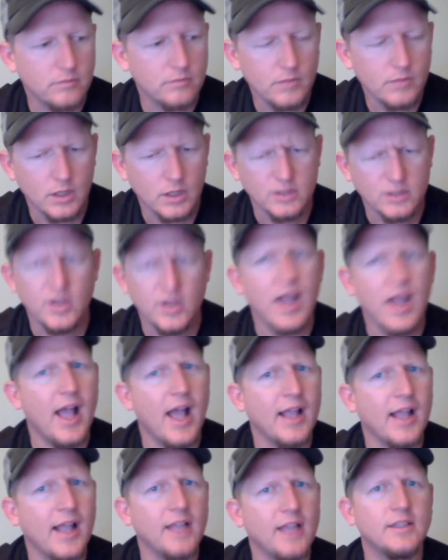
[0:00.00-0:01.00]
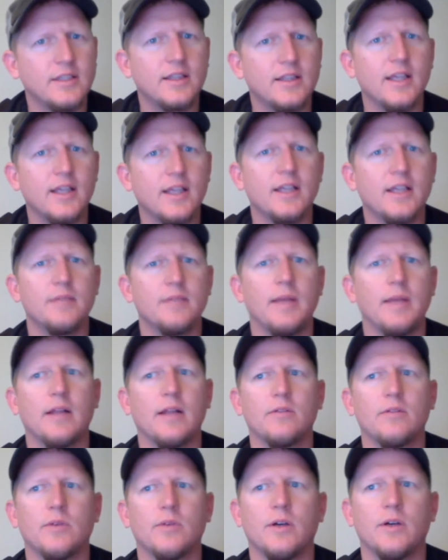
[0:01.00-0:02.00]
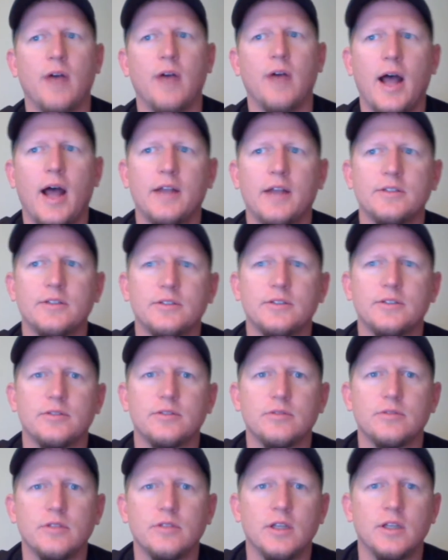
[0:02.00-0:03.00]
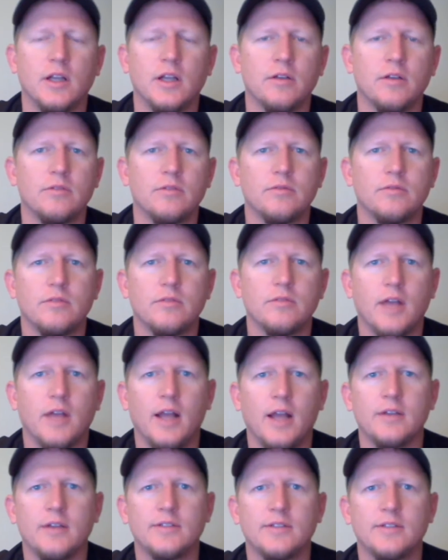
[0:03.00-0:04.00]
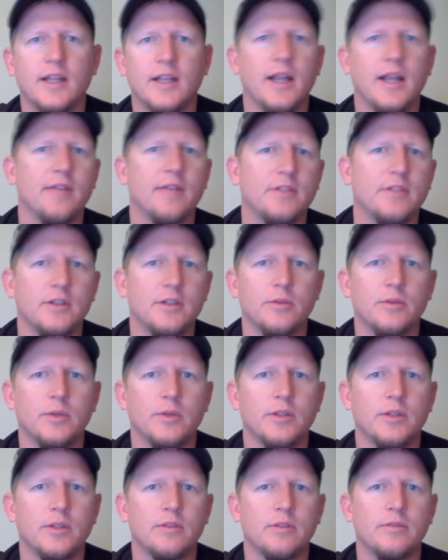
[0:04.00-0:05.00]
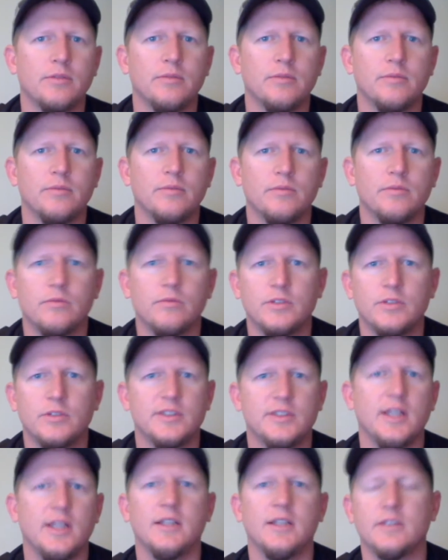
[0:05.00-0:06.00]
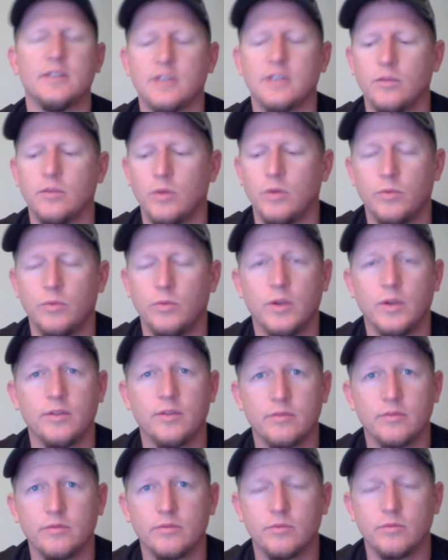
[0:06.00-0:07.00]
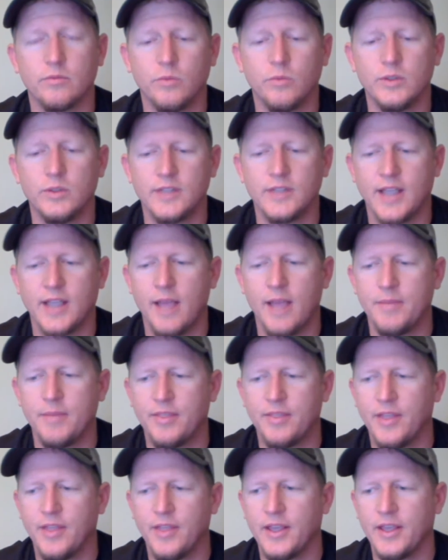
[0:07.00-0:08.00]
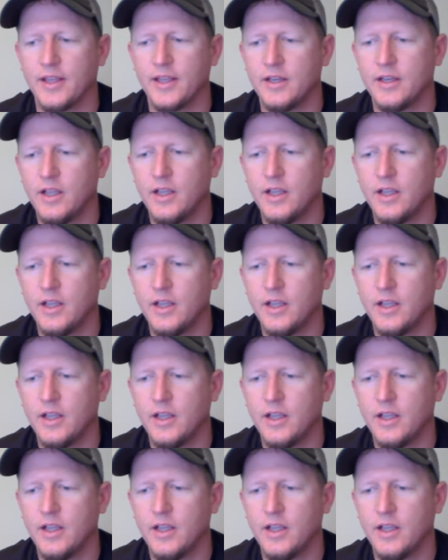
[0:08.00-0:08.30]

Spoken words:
So I got to thinking about, well, how does that have to do with resenting someone? Well, once it got me thinking,